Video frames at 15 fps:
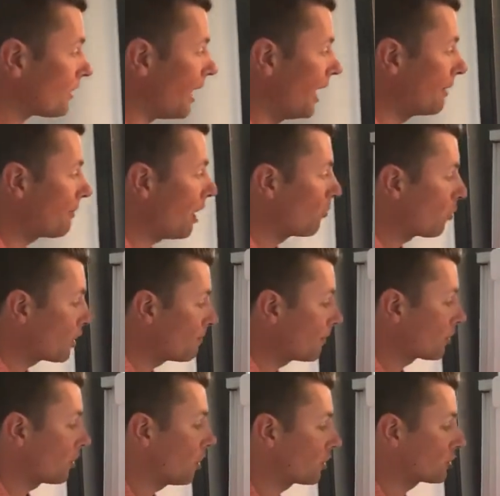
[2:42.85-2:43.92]
I want to
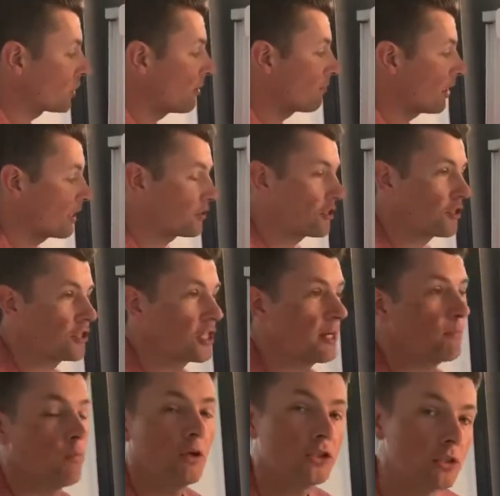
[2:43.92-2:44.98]
build a long-term
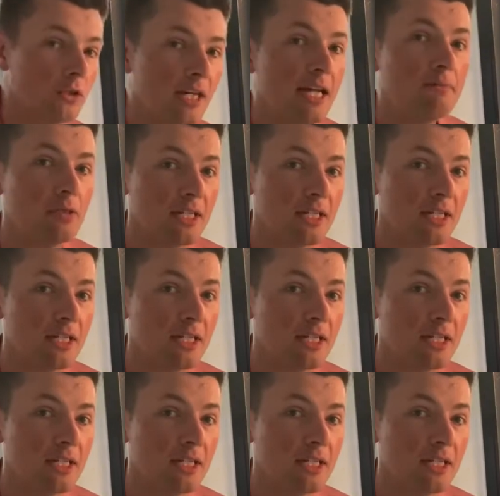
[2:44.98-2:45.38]
relationship. What's your name?